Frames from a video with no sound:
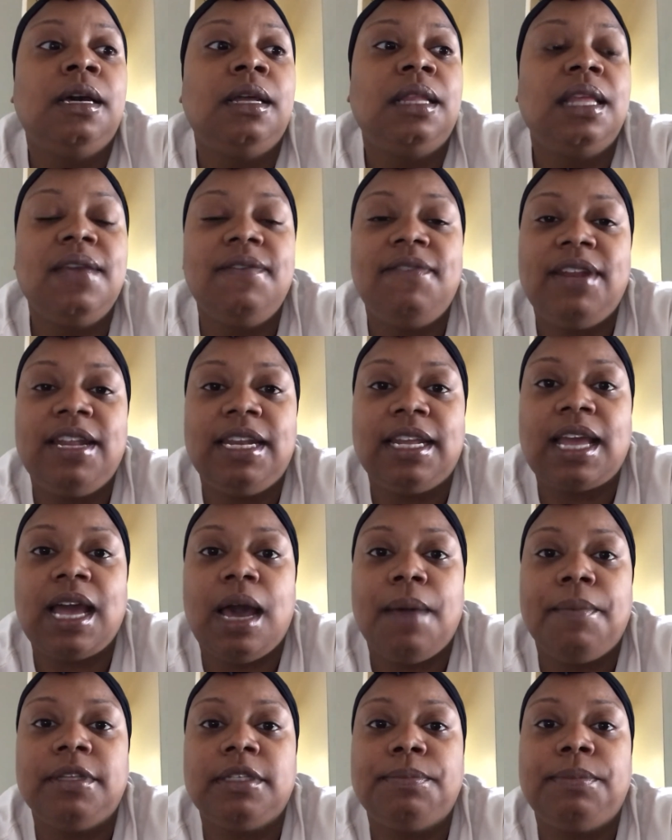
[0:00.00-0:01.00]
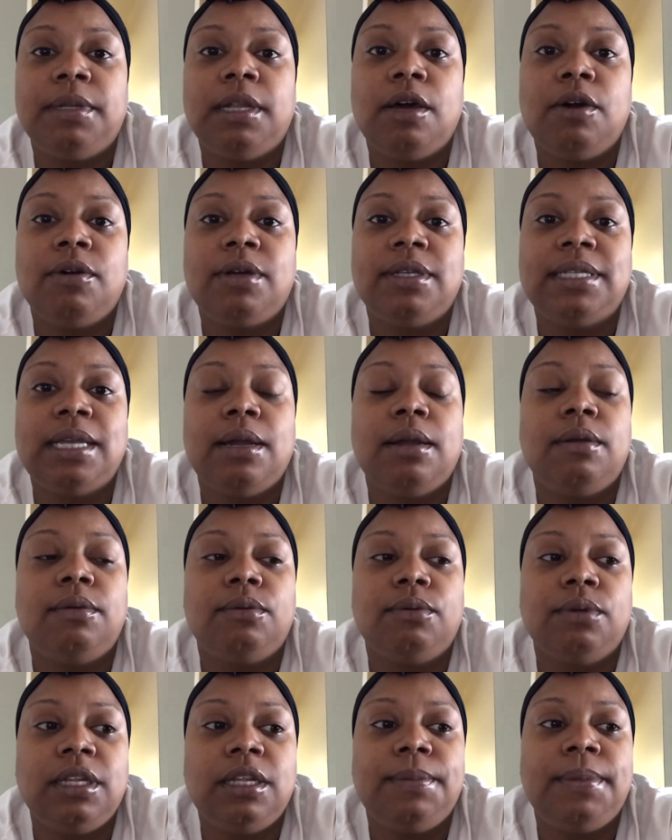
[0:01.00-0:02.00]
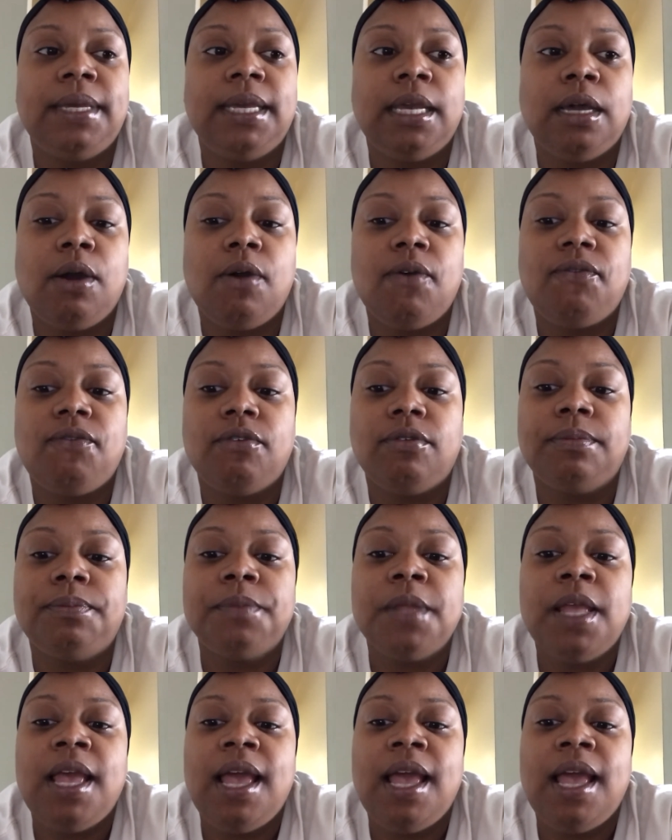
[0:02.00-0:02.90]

leave it in the comments below, because that would really be helpful.